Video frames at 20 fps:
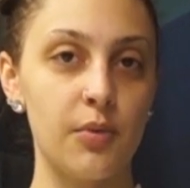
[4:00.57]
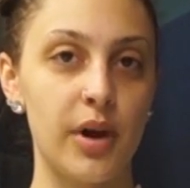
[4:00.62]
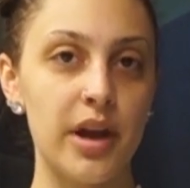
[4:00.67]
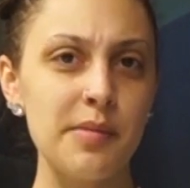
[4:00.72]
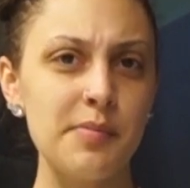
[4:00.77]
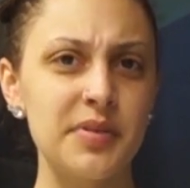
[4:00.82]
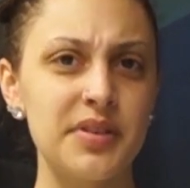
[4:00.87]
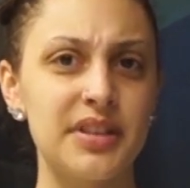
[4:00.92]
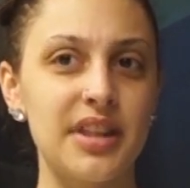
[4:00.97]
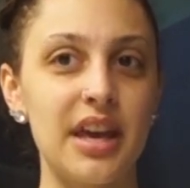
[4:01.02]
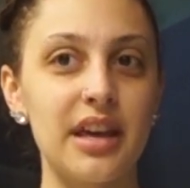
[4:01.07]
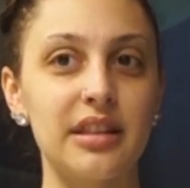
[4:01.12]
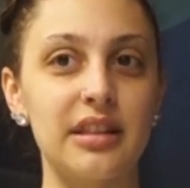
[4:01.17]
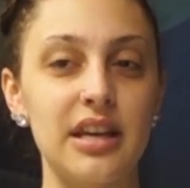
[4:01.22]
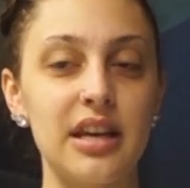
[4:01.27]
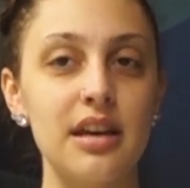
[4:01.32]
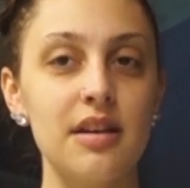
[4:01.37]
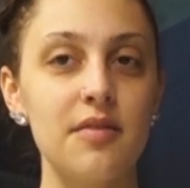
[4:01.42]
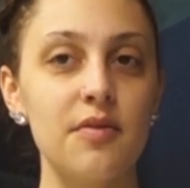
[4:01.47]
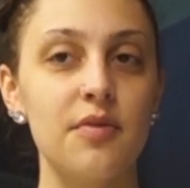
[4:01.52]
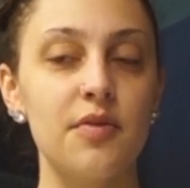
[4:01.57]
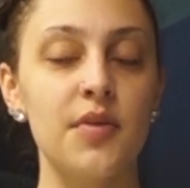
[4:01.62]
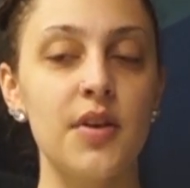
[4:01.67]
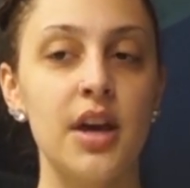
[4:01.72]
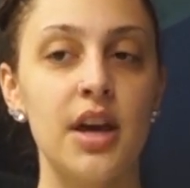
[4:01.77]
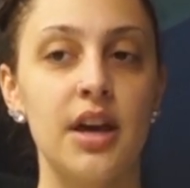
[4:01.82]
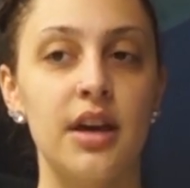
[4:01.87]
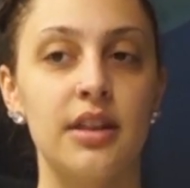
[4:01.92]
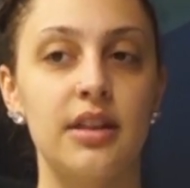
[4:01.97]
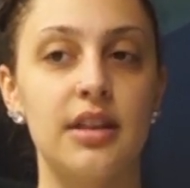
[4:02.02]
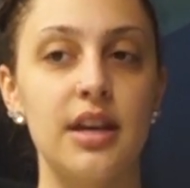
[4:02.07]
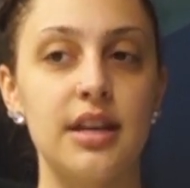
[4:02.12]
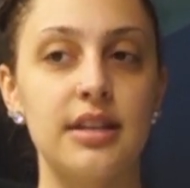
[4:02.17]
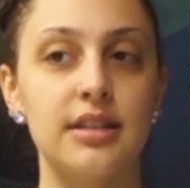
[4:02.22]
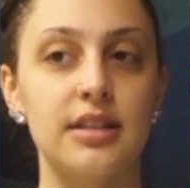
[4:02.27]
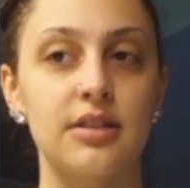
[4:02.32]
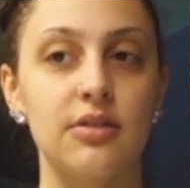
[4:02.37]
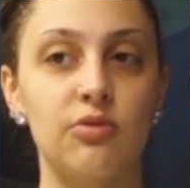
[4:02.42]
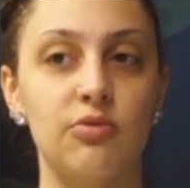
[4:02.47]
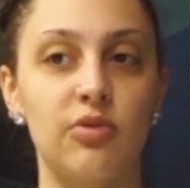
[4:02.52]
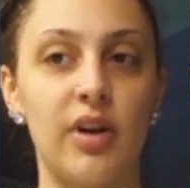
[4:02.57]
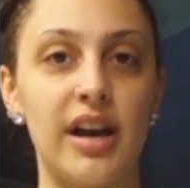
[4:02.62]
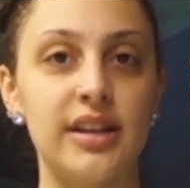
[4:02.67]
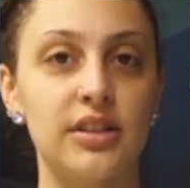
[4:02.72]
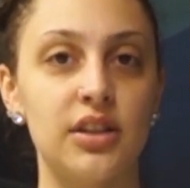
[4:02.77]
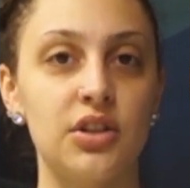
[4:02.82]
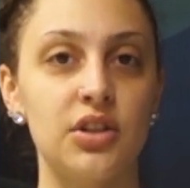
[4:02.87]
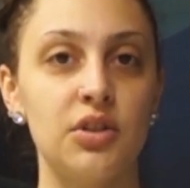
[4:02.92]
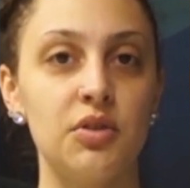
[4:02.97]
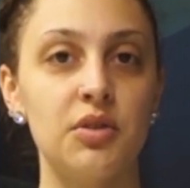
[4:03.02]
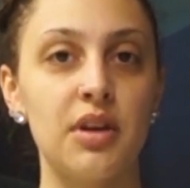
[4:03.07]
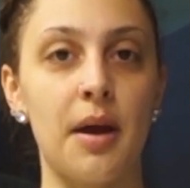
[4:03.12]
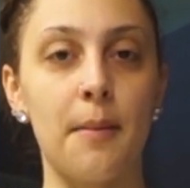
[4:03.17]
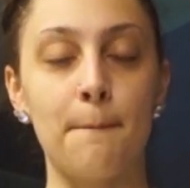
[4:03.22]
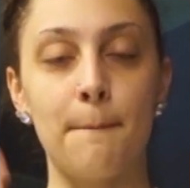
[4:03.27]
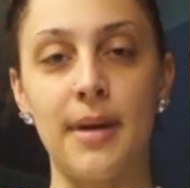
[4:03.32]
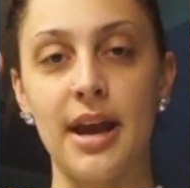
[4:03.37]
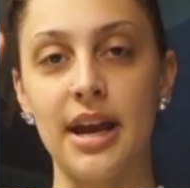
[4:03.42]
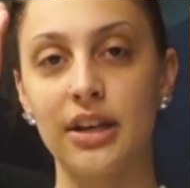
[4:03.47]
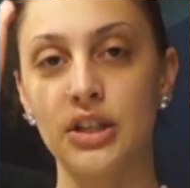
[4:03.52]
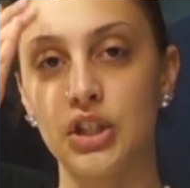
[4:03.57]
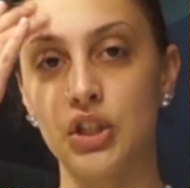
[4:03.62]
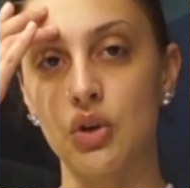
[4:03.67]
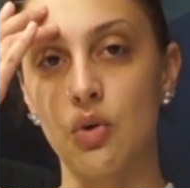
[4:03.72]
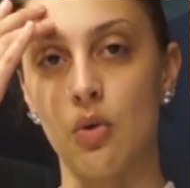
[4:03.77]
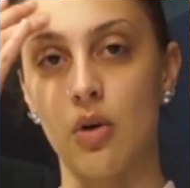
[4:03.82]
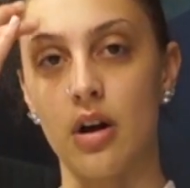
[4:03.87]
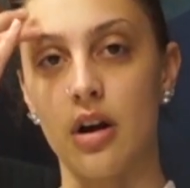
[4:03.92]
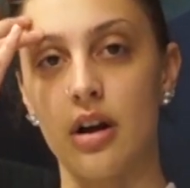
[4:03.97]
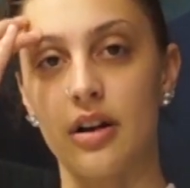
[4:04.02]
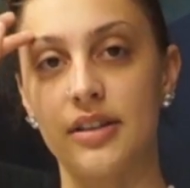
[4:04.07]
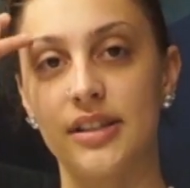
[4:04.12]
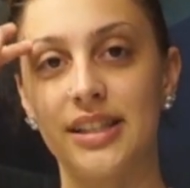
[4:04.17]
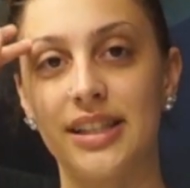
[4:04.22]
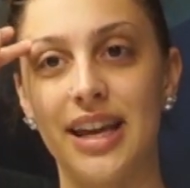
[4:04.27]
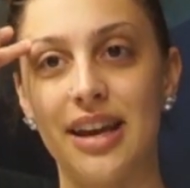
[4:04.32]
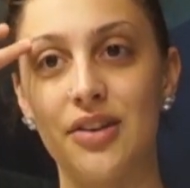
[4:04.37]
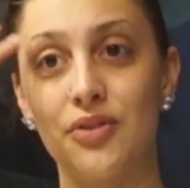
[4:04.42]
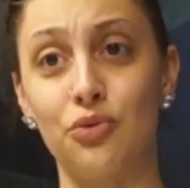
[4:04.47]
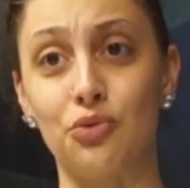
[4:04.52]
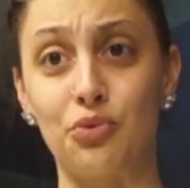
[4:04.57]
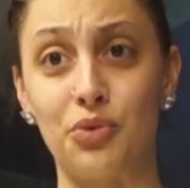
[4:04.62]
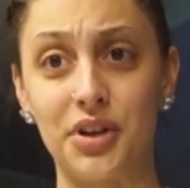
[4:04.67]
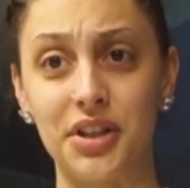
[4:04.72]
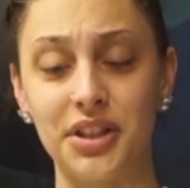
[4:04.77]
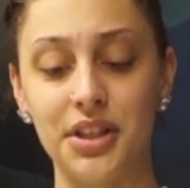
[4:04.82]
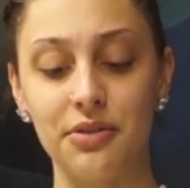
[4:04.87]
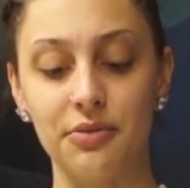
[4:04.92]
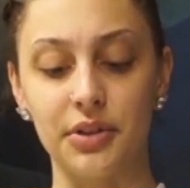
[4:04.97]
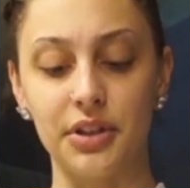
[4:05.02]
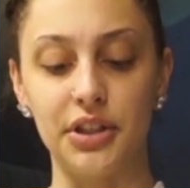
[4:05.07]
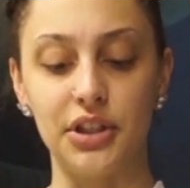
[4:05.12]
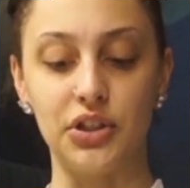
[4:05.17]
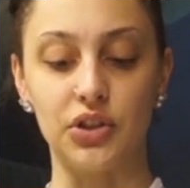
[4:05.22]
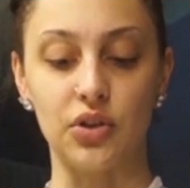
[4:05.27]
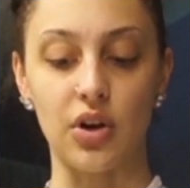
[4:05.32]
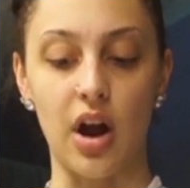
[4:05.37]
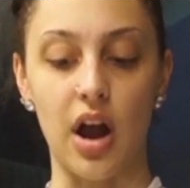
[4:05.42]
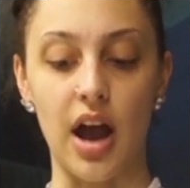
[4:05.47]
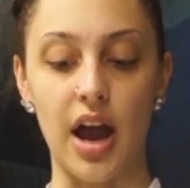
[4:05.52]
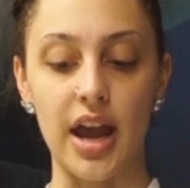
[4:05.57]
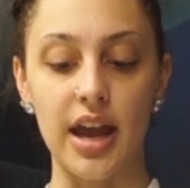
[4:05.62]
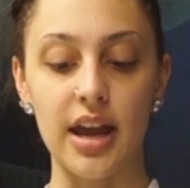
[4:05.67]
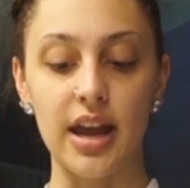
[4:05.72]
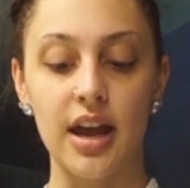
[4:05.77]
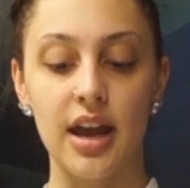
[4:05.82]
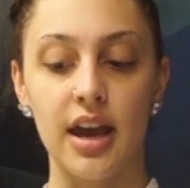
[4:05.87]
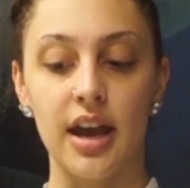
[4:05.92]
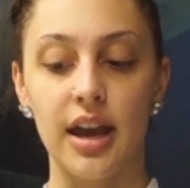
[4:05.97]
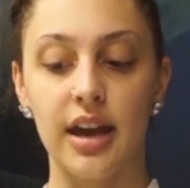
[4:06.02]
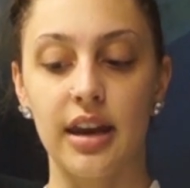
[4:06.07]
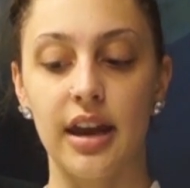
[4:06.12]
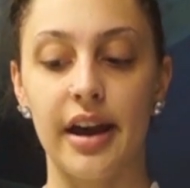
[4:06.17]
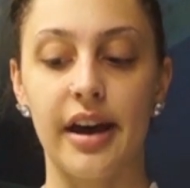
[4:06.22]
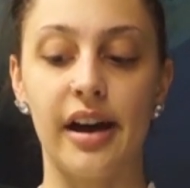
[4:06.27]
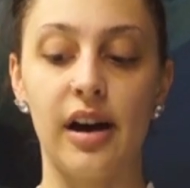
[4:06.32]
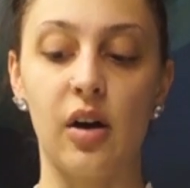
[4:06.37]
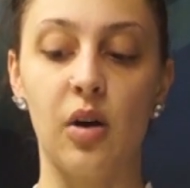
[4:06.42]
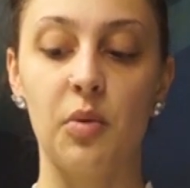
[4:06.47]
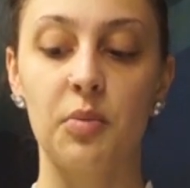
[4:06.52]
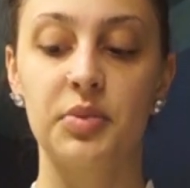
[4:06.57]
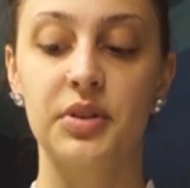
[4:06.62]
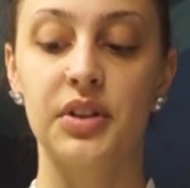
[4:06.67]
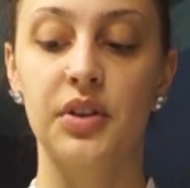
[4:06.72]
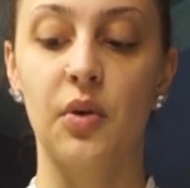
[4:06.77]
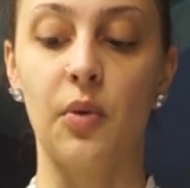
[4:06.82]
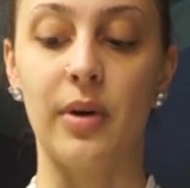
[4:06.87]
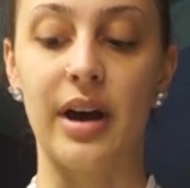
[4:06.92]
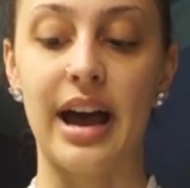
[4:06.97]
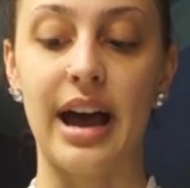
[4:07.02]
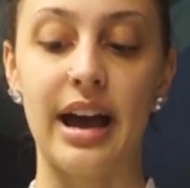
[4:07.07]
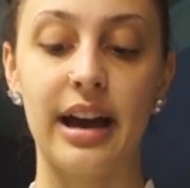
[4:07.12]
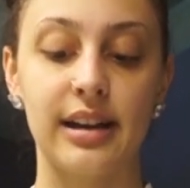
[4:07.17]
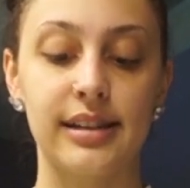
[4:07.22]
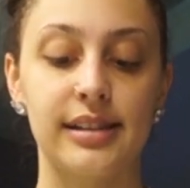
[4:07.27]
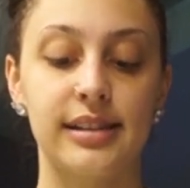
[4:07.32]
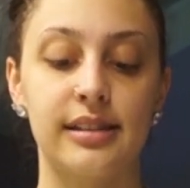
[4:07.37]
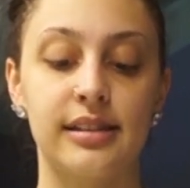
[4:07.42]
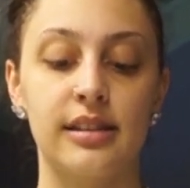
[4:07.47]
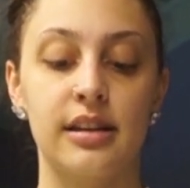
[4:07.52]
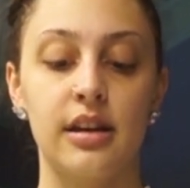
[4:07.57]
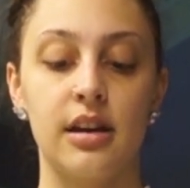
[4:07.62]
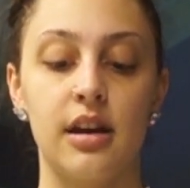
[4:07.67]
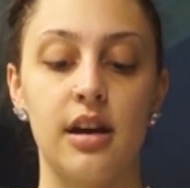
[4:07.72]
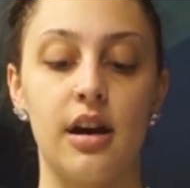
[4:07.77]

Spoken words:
wipes, they leave this residue that makes your skin really, really dry, and it helps the wax,